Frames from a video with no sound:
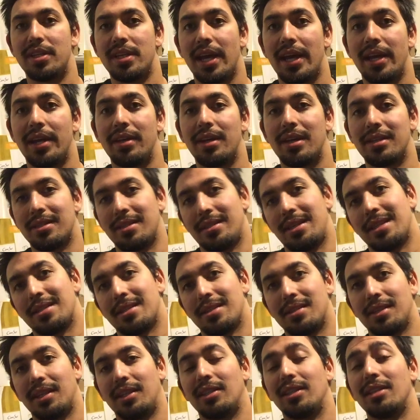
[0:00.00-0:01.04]
10 doesn't
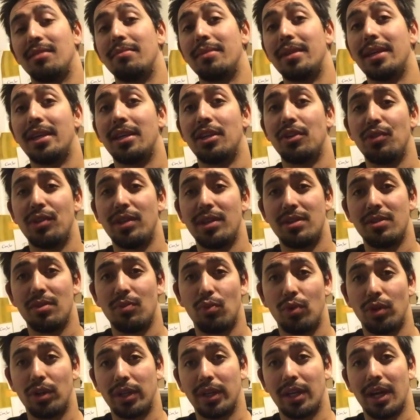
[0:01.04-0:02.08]
necessarily mean you need to
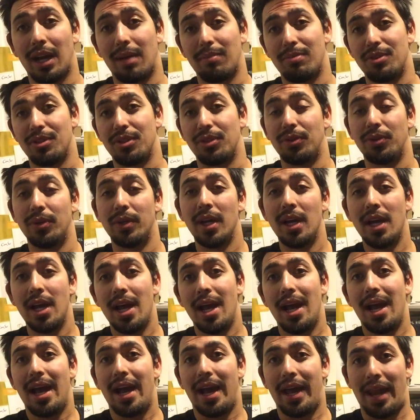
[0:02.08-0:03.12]
work up to
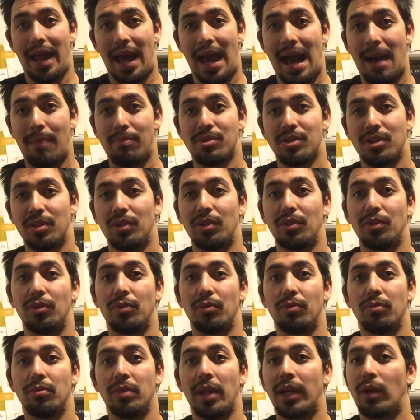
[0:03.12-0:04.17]
an absolute
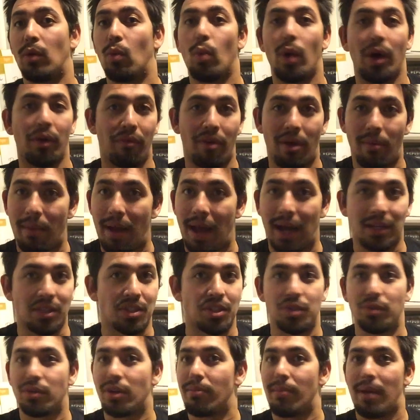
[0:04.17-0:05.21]
like 1 rep max,
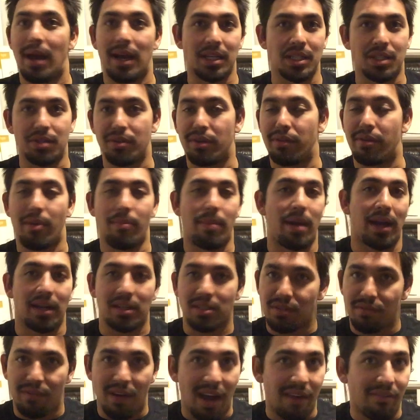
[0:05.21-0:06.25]
2 rep max, 3 rep
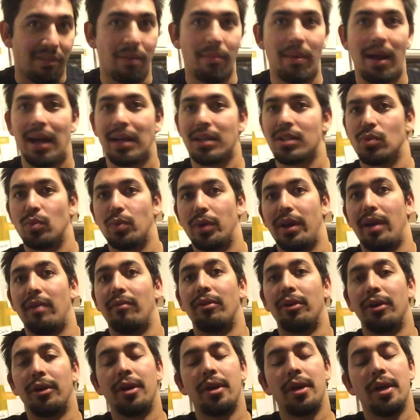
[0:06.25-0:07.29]
max, 5 rep max,
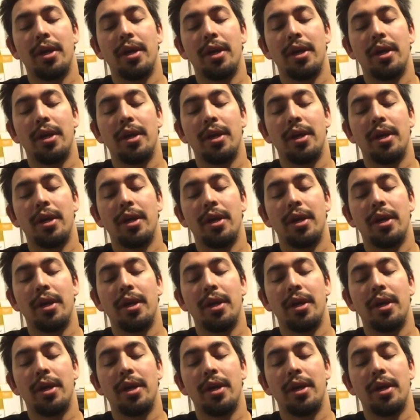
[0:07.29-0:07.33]
whatever.